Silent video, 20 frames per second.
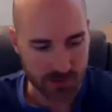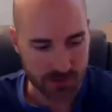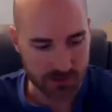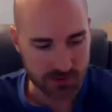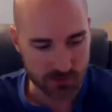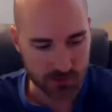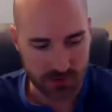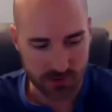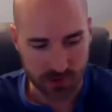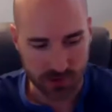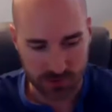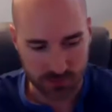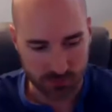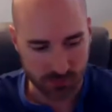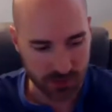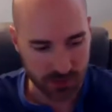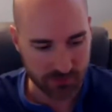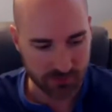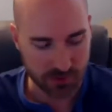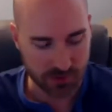so we talked
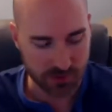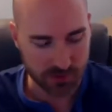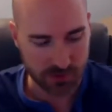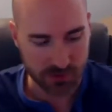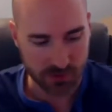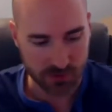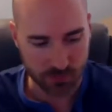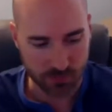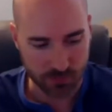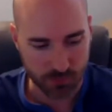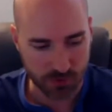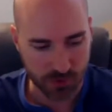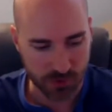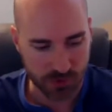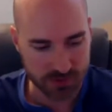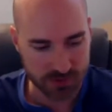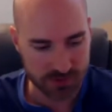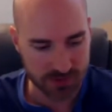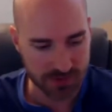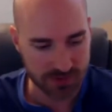about having a clear
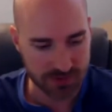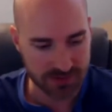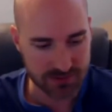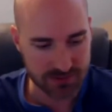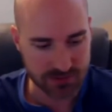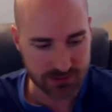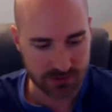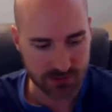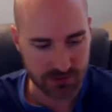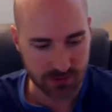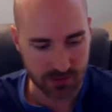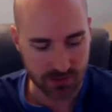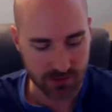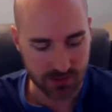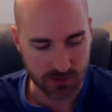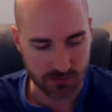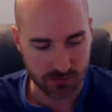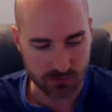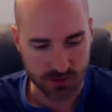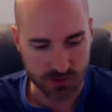process,
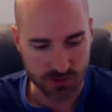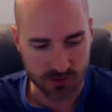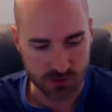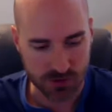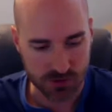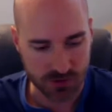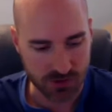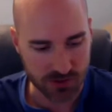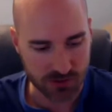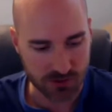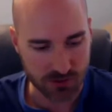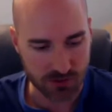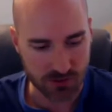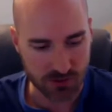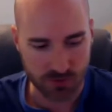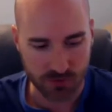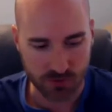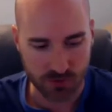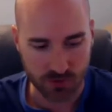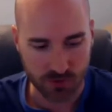making sure it's not too
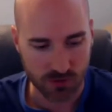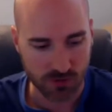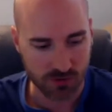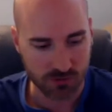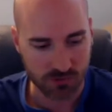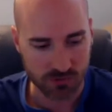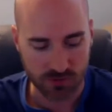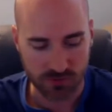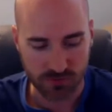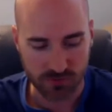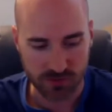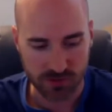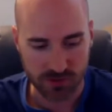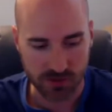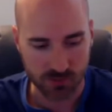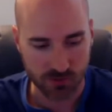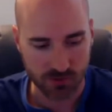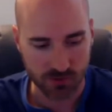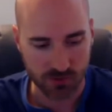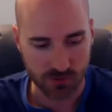difficult,
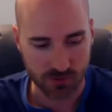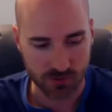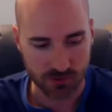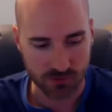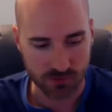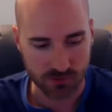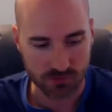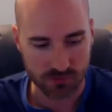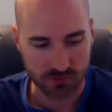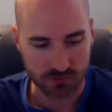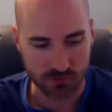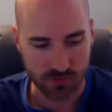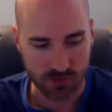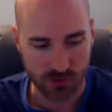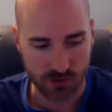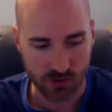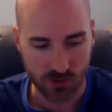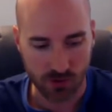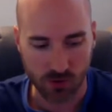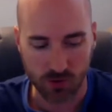available on
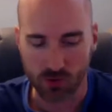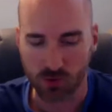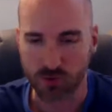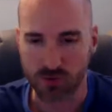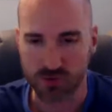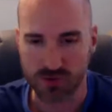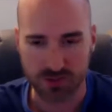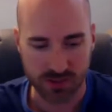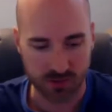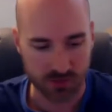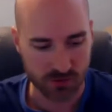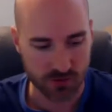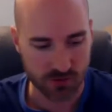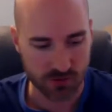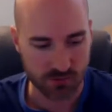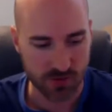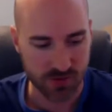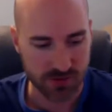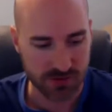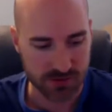all the standard
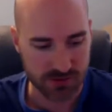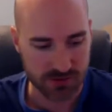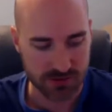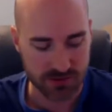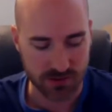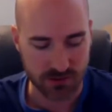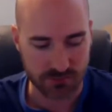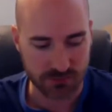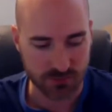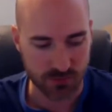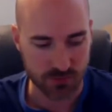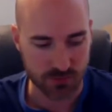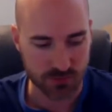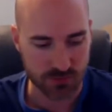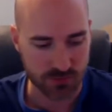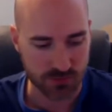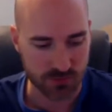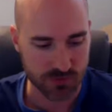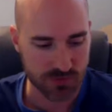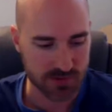devices like
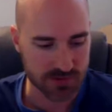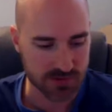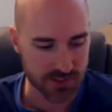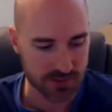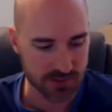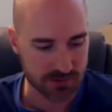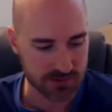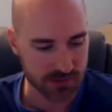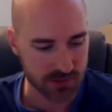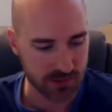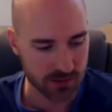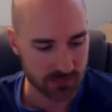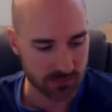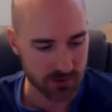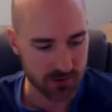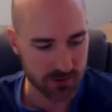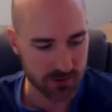phones versus desktop.